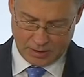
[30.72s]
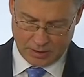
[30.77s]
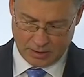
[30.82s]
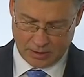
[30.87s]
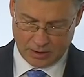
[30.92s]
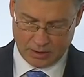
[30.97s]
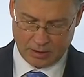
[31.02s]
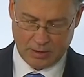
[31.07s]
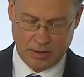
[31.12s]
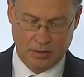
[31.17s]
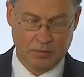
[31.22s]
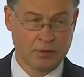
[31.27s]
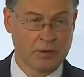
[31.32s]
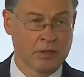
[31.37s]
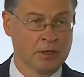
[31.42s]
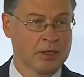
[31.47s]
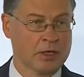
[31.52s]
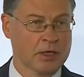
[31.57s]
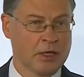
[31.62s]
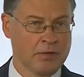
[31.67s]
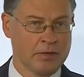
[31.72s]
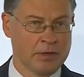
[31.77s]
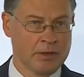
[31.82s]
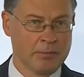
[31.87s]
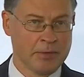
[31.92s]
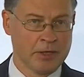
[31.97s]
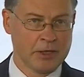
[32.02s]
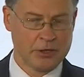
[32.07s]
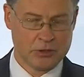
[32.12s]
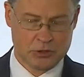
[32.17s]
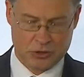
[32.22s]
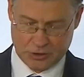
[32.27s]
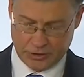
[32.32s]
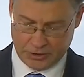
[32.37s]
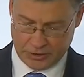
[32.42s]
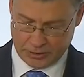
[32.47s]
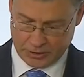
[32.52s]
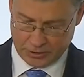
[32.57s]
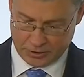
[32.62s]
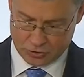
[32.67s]
Uh, our recovery package,
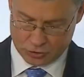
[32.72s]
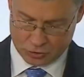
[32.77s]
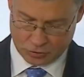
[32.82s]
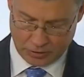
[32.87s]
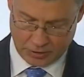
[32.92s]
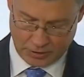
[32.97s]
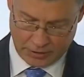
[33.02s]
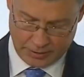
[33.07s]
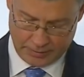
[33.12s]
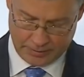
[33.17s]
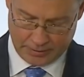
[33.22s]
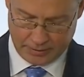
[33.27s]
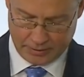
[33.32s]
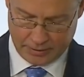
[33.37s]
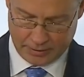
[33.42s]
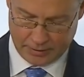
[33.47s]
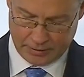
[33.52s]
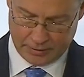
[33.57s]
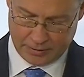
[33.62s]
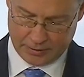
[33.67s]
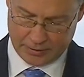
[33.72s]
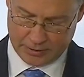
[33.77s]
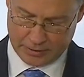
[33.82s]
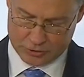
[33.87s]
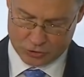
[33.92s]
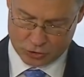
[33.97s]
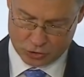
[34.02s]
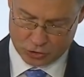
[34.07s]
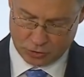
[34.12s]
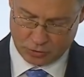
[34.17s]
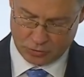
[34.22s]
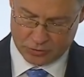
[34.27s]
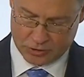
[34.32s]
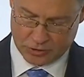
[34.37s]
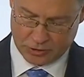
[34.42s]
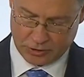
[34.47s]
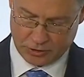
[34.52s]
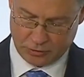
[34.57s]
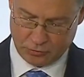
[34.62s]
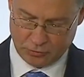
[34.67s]
agreed in July, uh, has shown
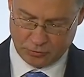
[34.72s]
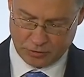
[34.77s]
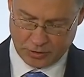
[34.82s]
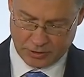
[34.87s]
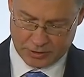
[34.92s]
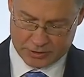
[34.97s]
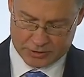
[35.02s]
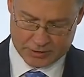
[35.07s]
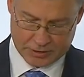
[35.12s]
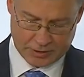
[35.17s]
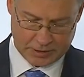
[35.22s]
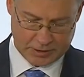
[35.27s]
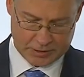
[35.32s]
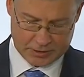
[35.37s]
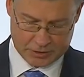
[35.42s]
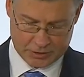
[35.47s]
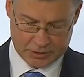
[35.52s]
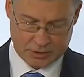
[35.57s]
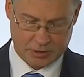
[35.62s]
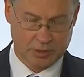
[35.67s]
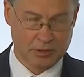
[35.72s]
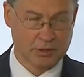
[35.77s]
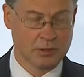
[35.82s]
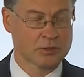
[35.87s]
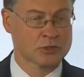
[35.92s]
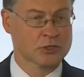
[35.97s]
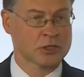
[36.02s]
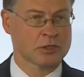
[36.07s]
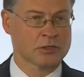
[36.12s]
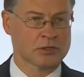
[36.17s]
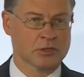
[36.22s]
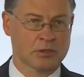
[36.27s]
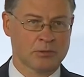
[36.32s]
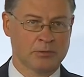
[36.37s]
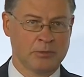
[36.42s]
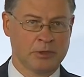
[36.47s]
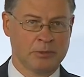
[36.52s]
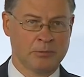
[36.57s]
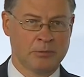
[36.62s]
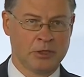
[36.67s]
that the E U has, as uh, Chancellor
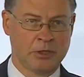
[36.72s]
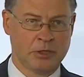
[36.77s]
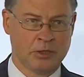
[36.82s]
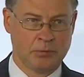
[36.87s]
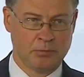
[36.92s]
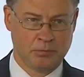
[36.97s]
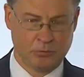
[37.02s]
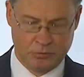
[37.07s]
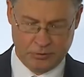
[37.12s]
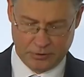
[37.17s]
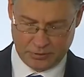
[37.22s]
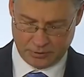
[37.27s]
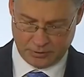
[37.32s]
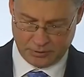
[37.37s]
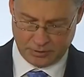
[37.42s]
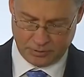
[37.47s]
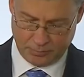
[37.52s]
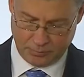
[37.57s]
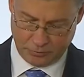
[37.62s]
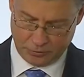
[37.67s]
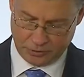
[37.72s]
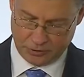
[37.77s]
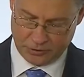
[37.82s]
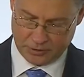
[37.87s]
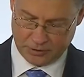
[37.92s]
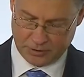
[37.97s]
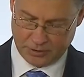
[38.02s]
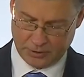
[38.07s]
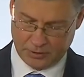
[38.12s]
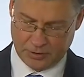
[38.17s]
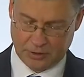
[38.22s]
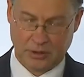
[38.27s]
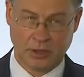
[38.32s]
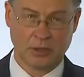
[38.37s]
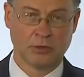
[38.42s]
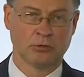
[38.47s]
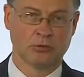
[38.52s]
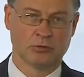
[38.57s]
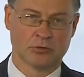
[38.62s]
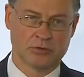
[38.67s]
Merkel put it, uh, put it uh,
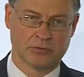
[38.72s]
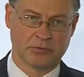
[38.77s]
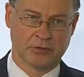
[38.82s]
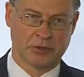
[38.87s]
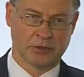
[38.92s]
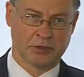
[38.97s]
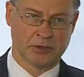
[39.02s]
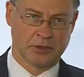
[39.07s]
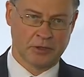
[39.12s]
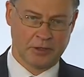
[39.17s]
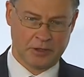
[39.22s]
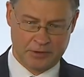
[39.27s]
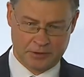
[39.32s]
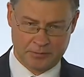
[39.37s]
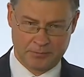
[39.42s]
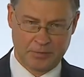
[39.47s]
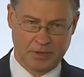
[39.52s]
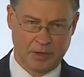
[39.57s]
Handlungsfähigkeit,